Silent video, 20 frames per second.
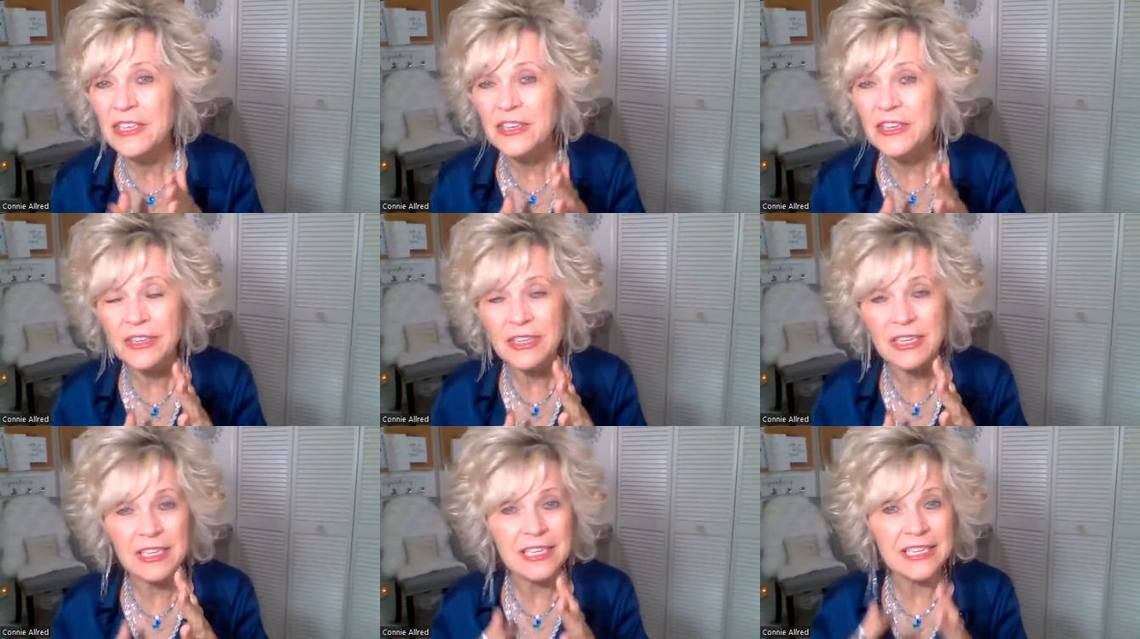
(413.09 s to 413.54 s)

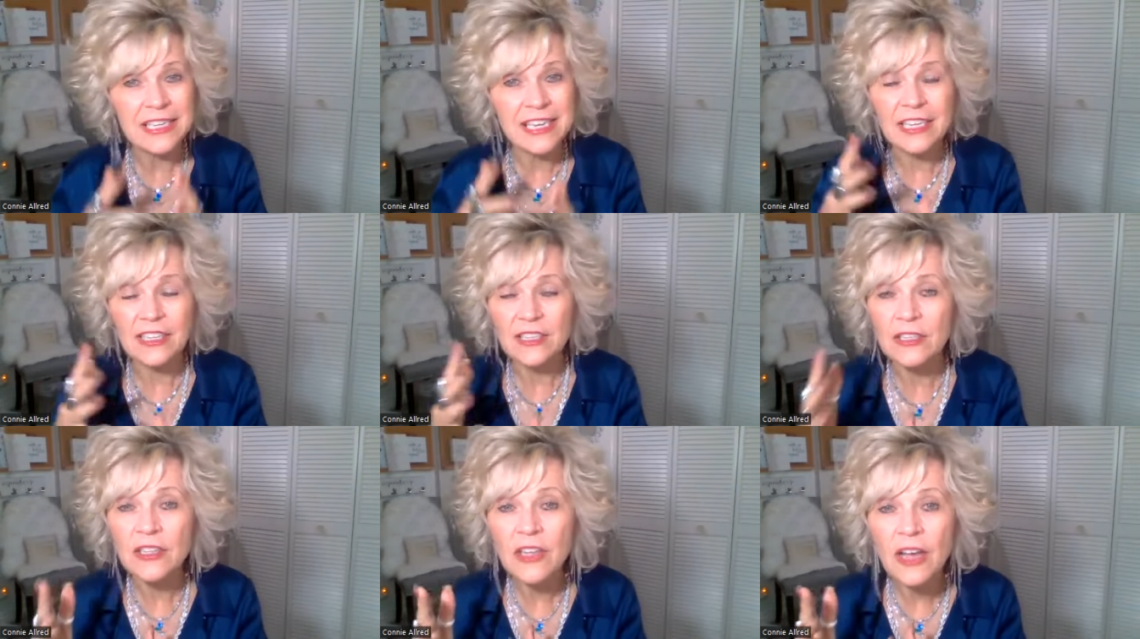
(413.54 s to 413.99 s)
you're going to
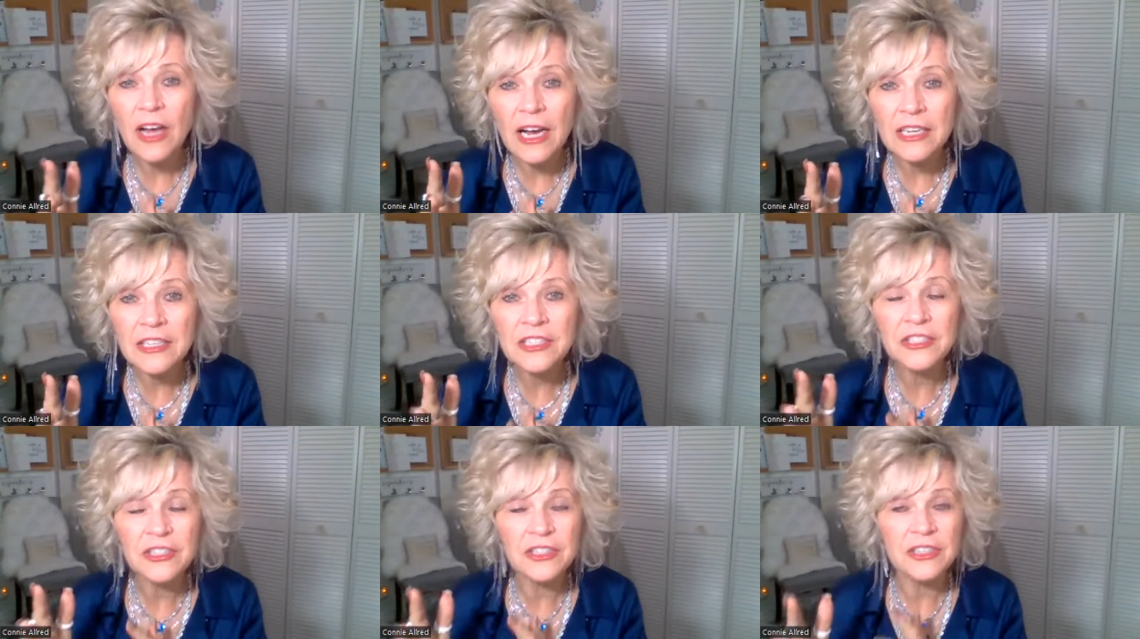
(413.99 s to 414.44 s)
get
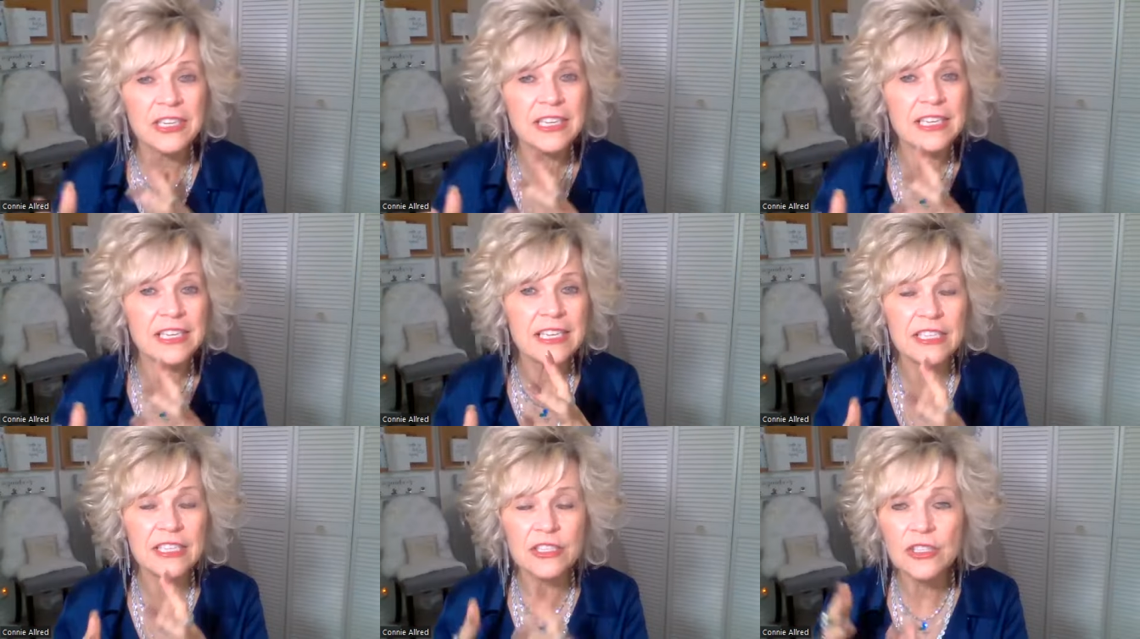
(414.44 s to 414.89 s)
lunch you're
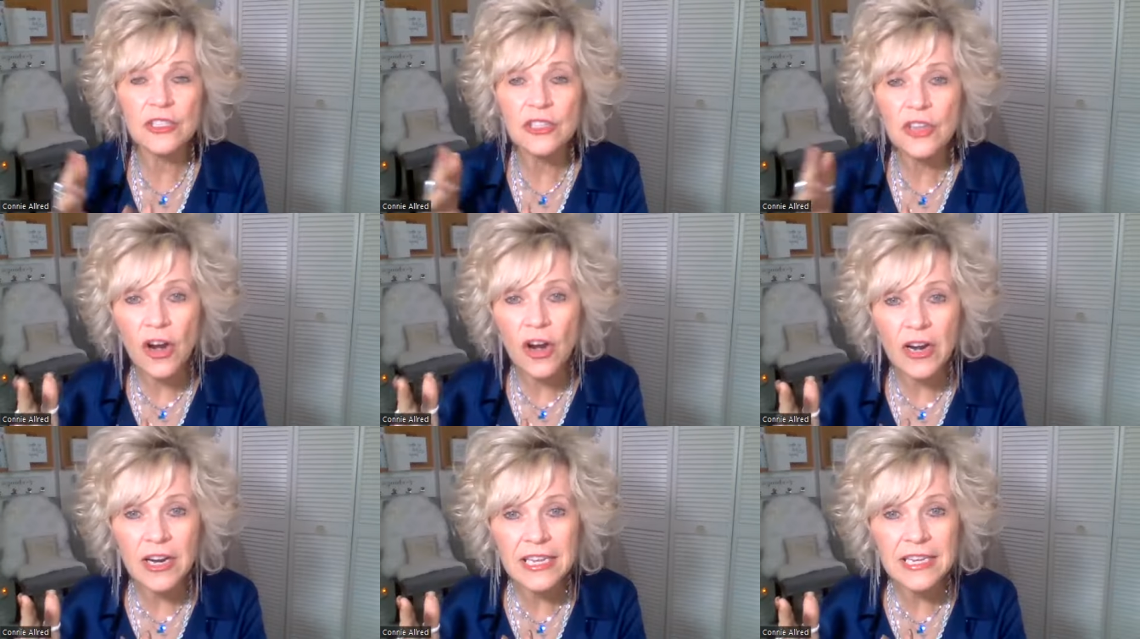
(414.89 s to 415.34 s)
going to get
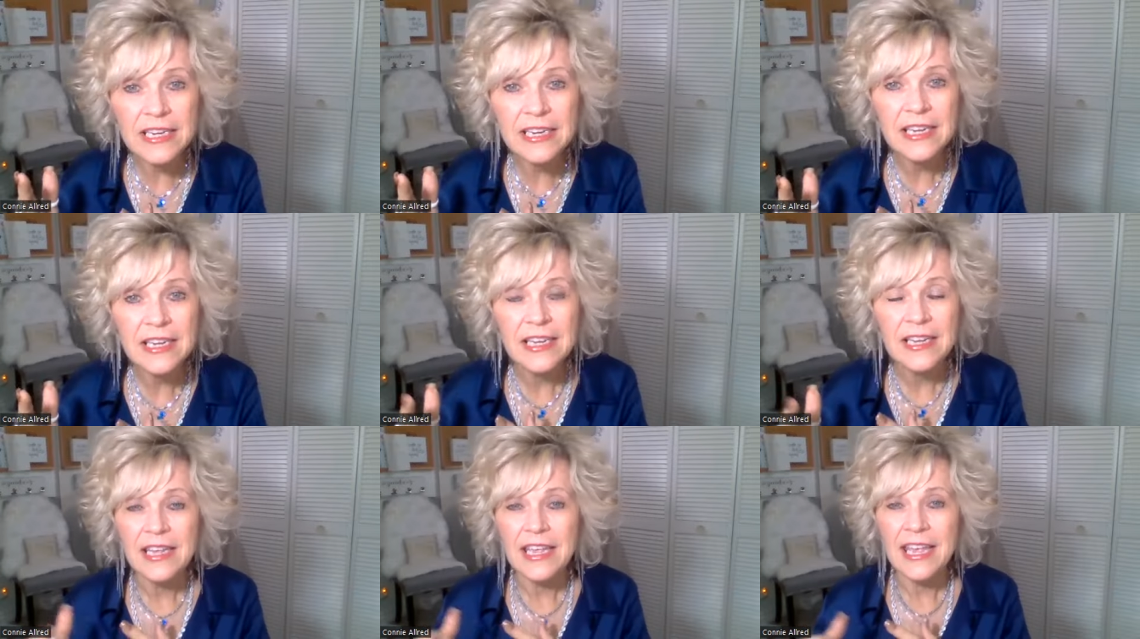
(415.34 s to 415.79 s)
started